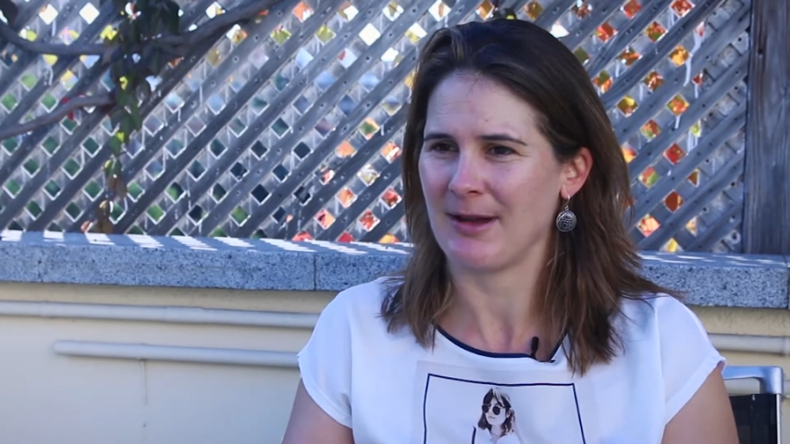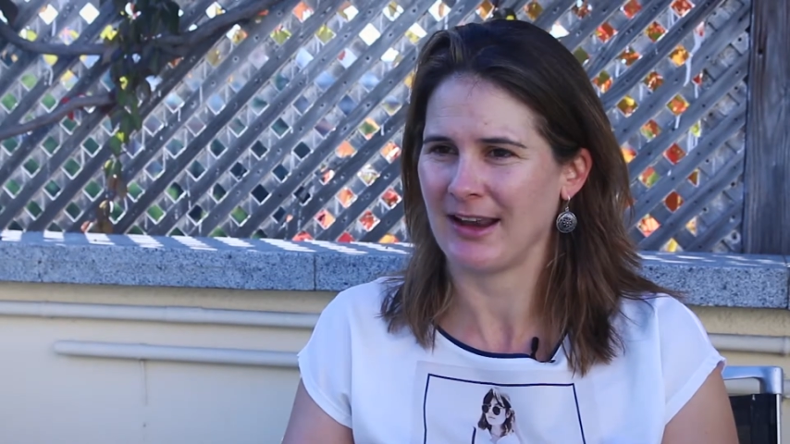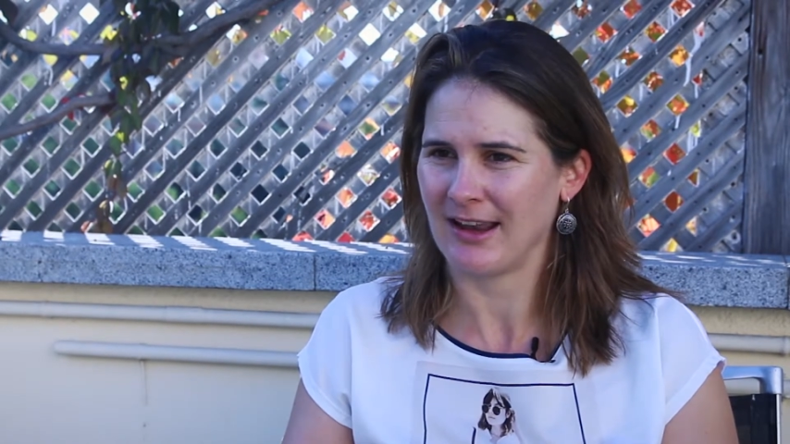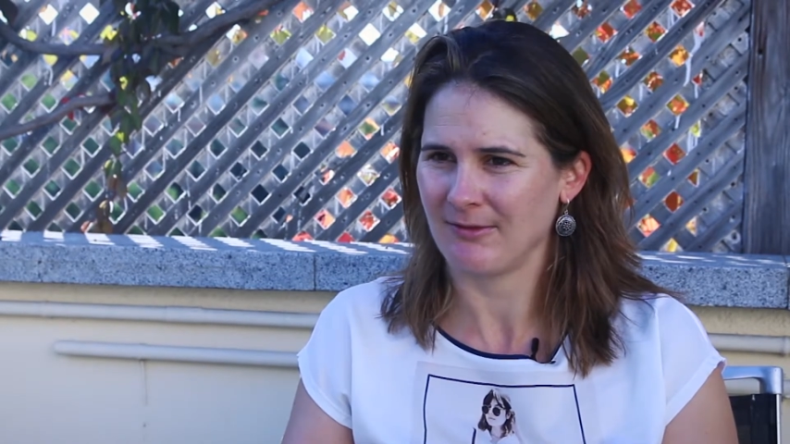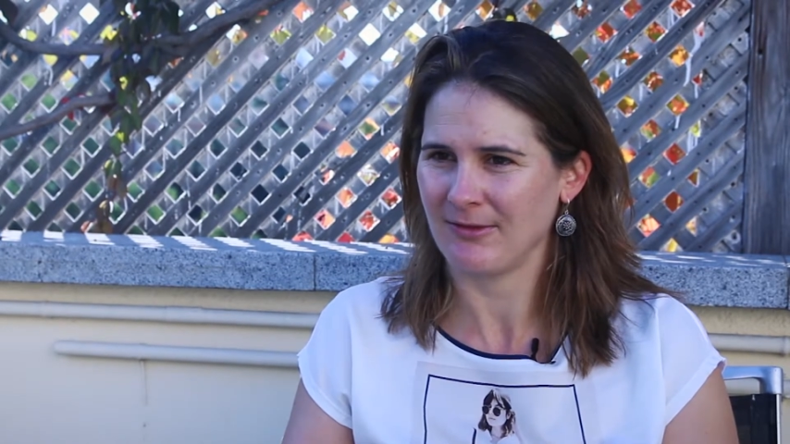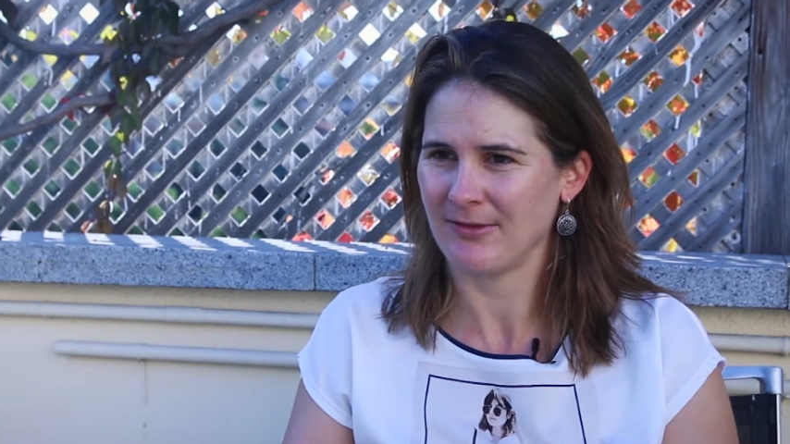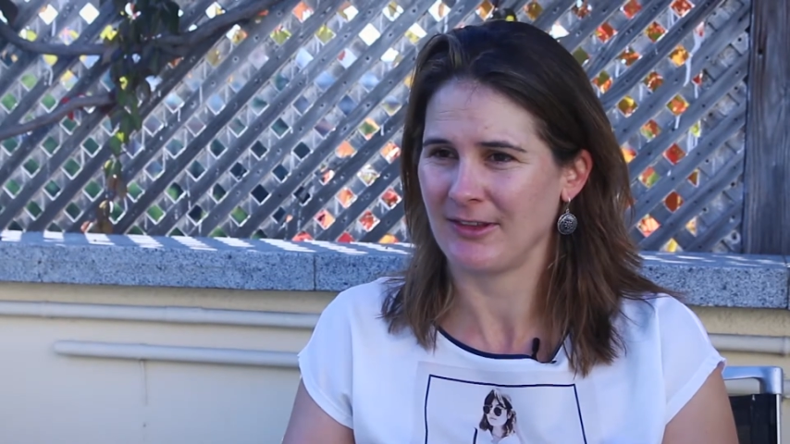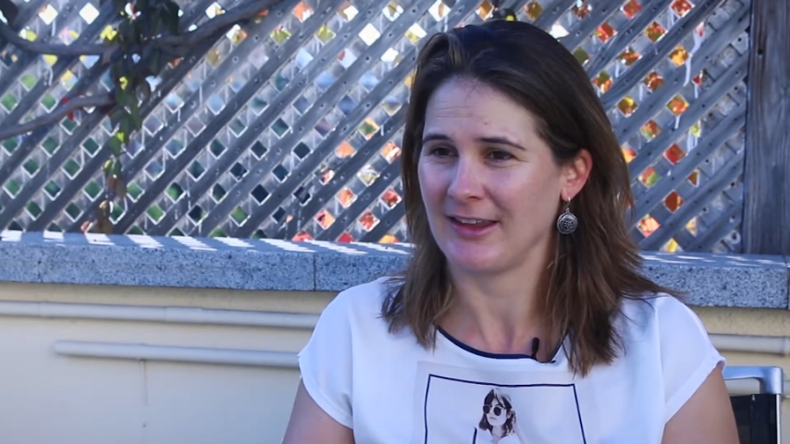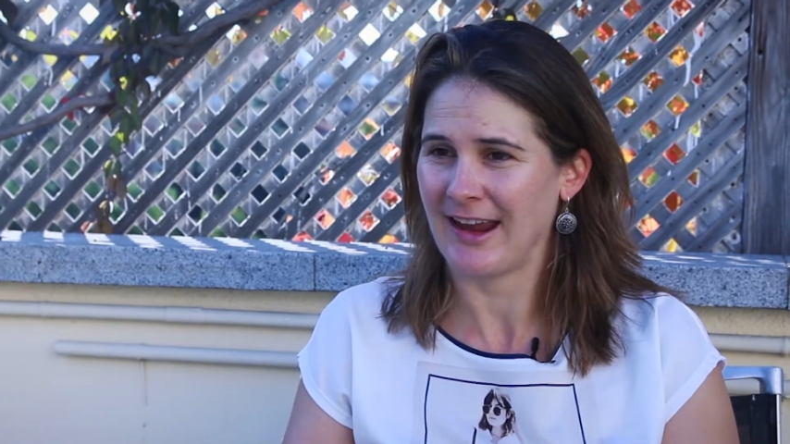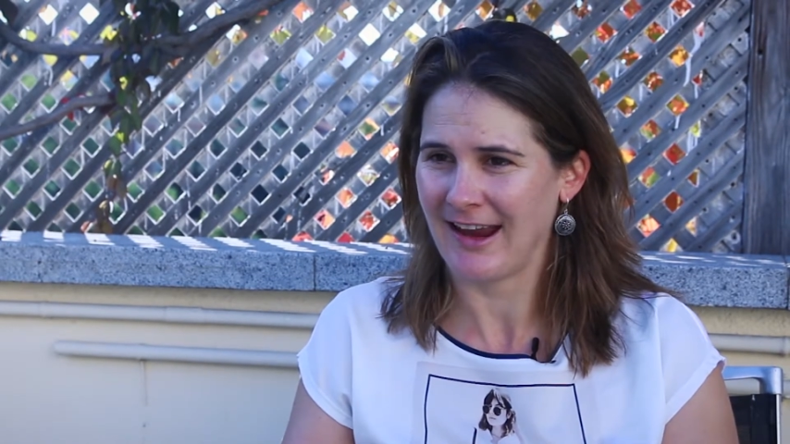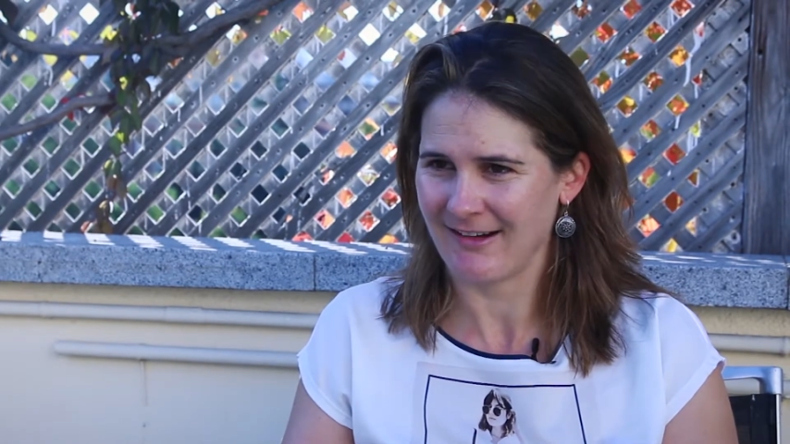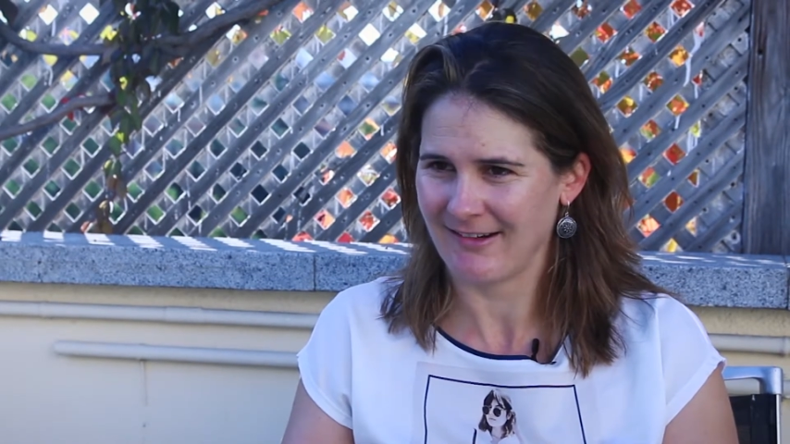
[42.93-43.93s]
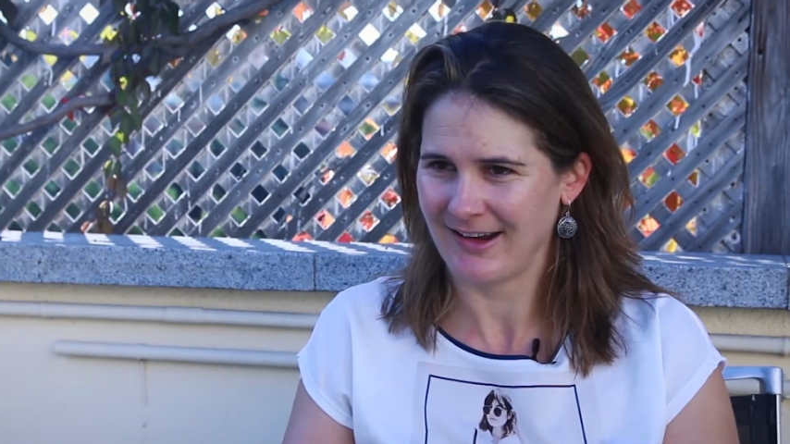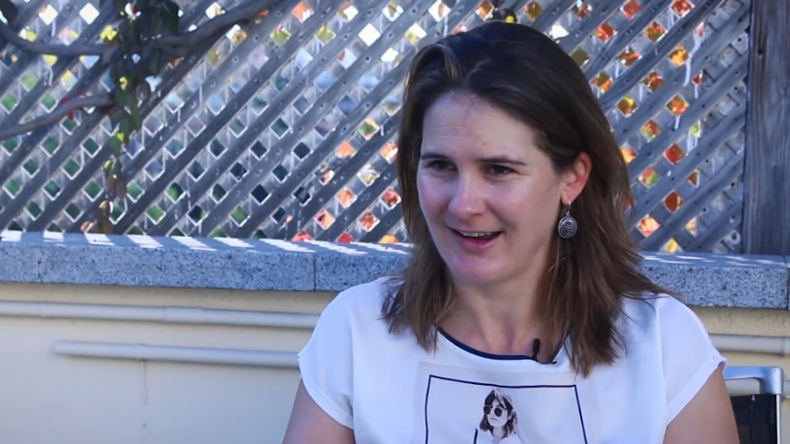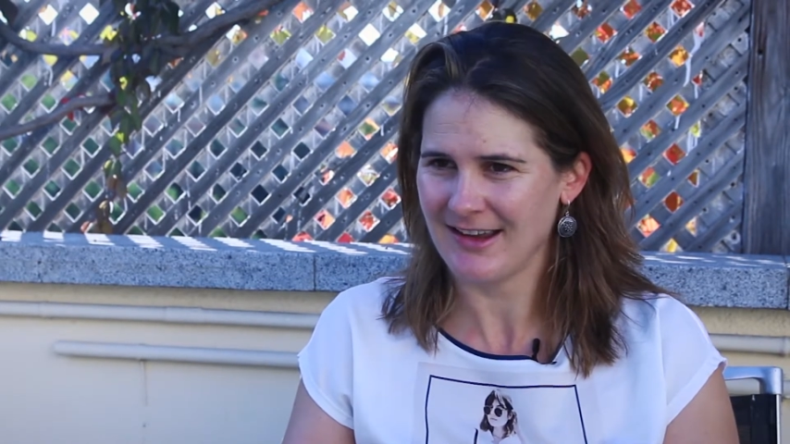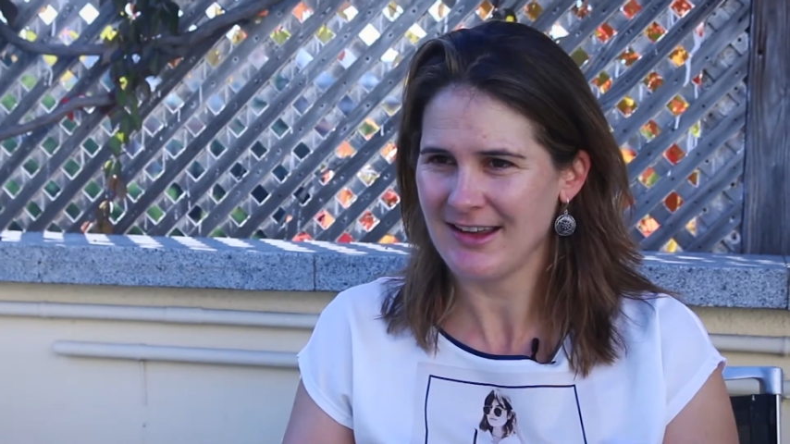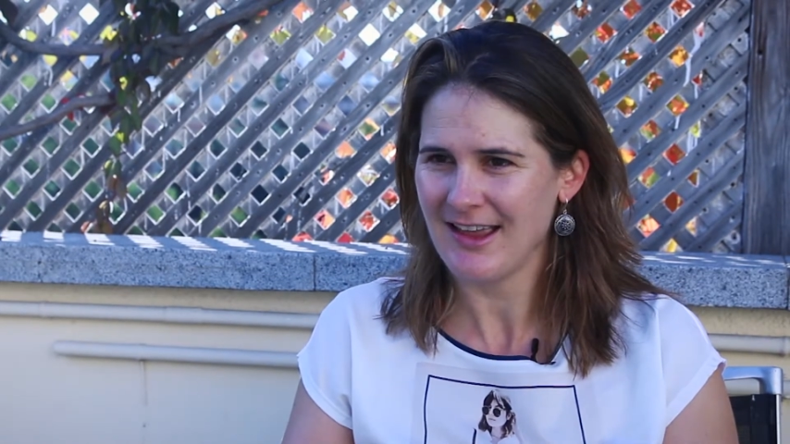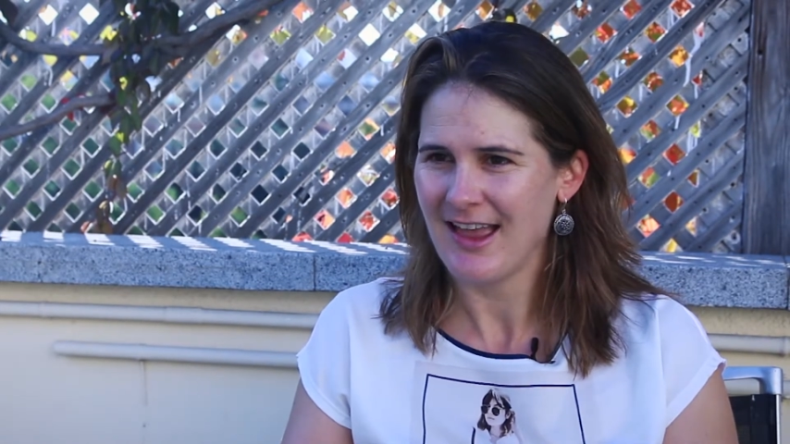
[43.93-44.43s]
my love for the
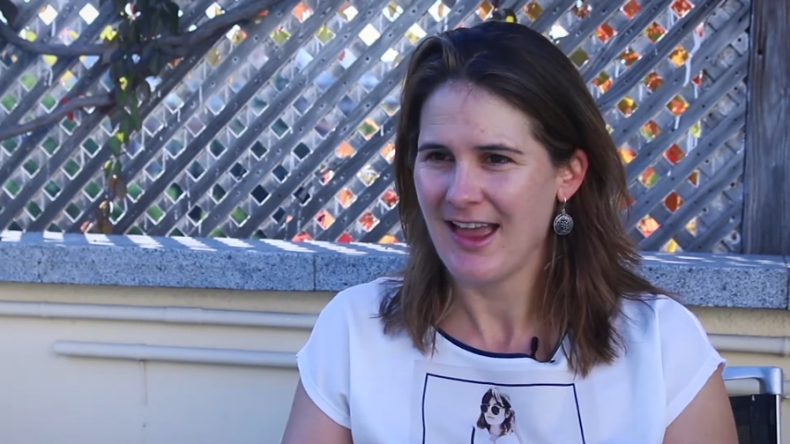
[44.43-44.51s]
area.